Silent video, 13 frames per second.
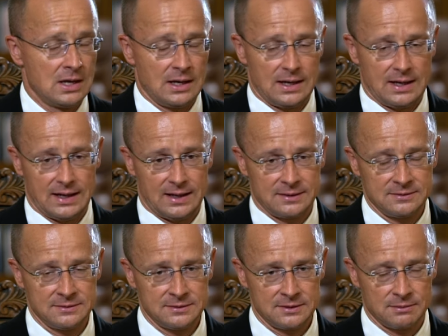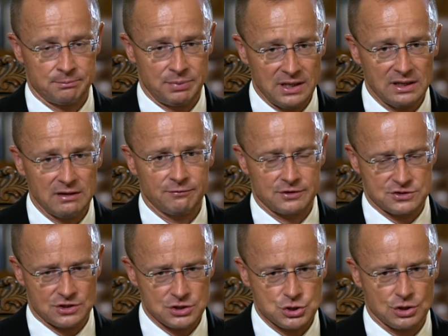And uh, big
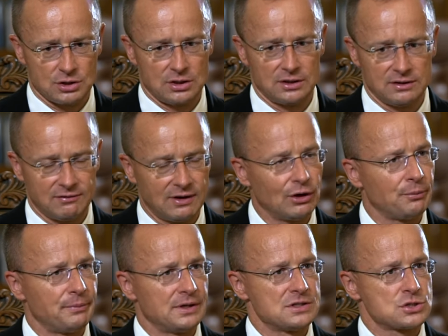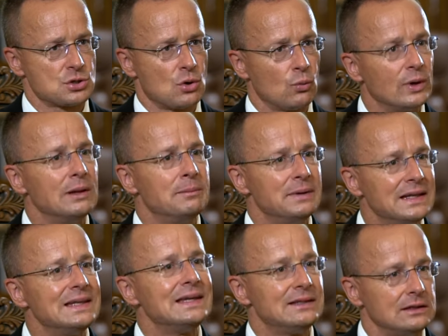infrastructural developments will be
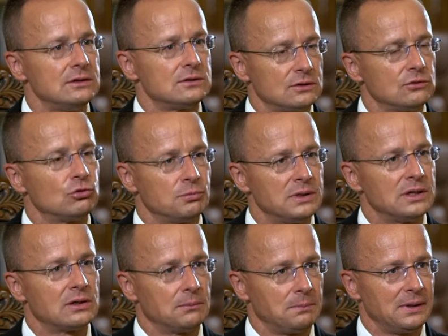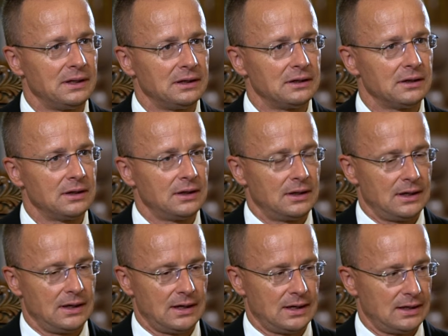needed to be completed
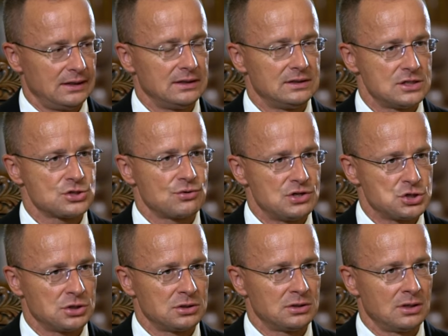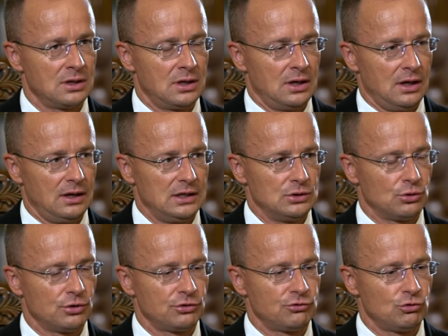uh, in this region in
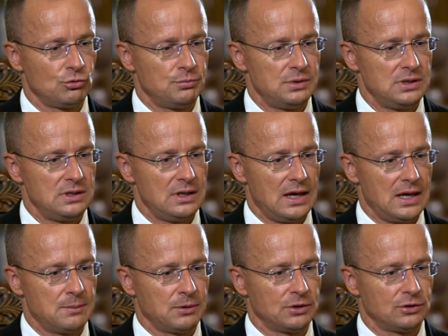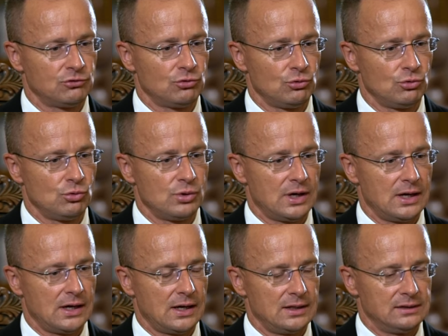order to be able to
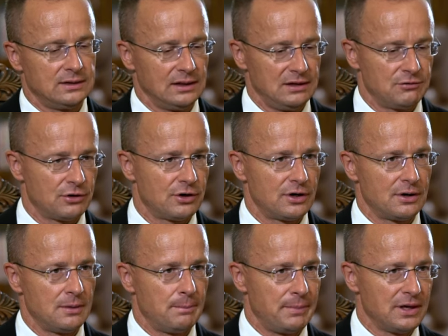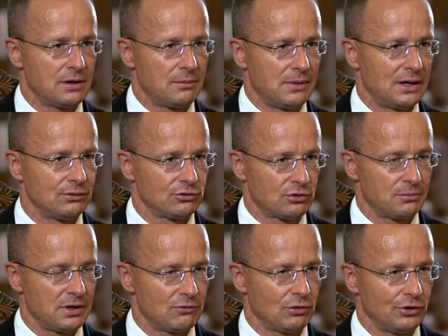uh, deliver big amount or
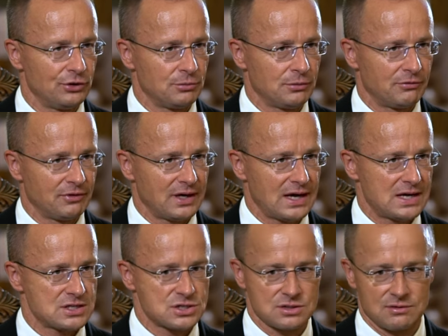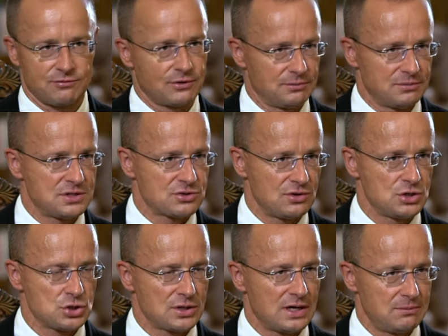big volume of gas from this
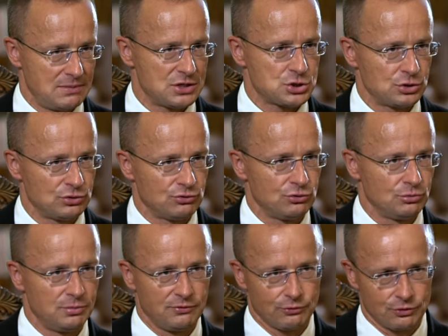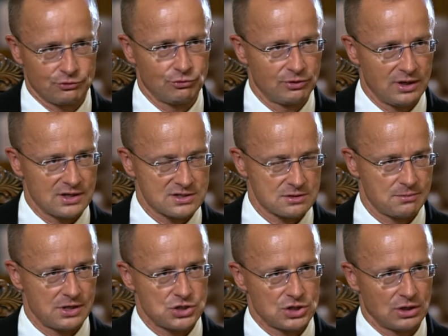region I mentioned to you before, Turkey,
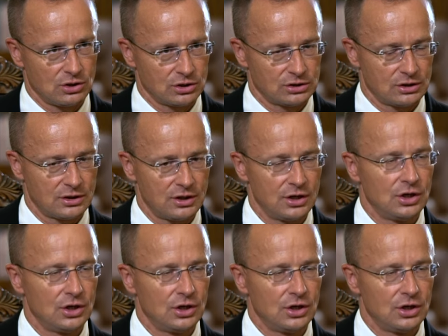Azerbaijan, Qatar,